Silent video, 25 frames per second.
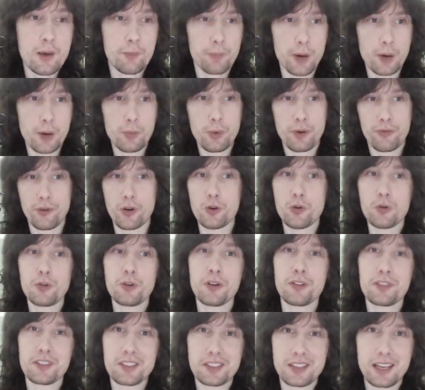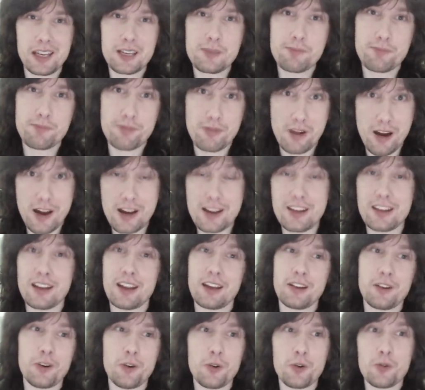but we've all got the same brain
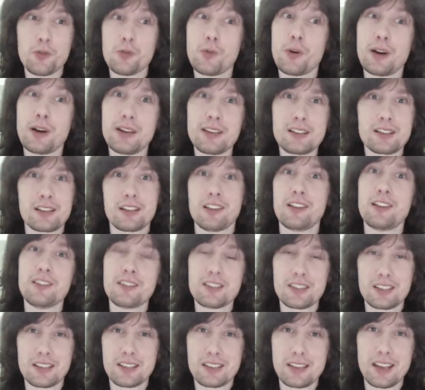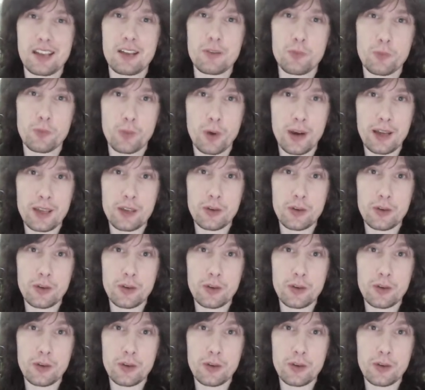and it always learns the same way.